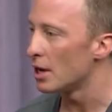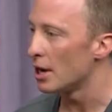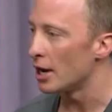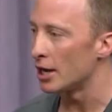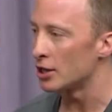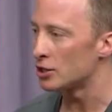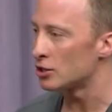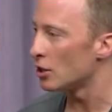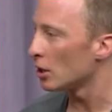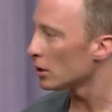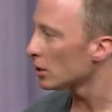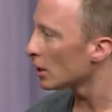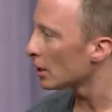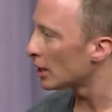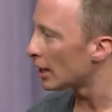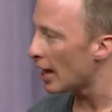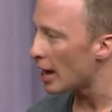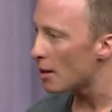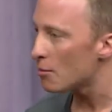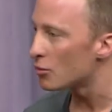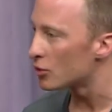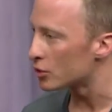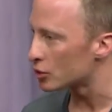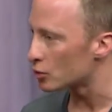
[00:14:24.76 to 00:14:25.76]
It's not the
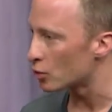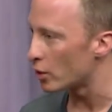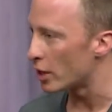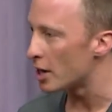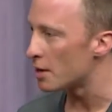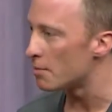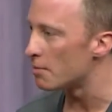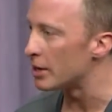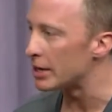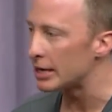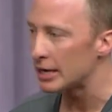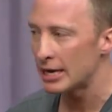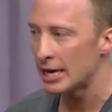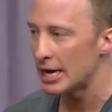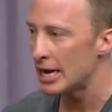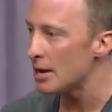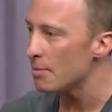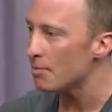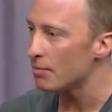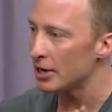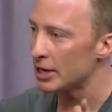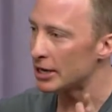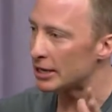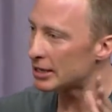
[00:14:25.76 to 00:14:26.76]
glamorous way, but
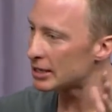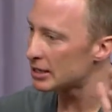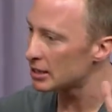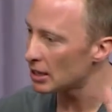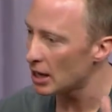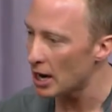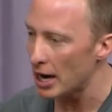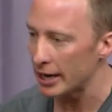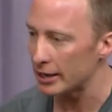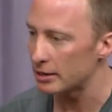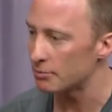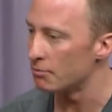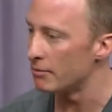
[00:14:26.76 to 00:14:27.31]
keep it tight.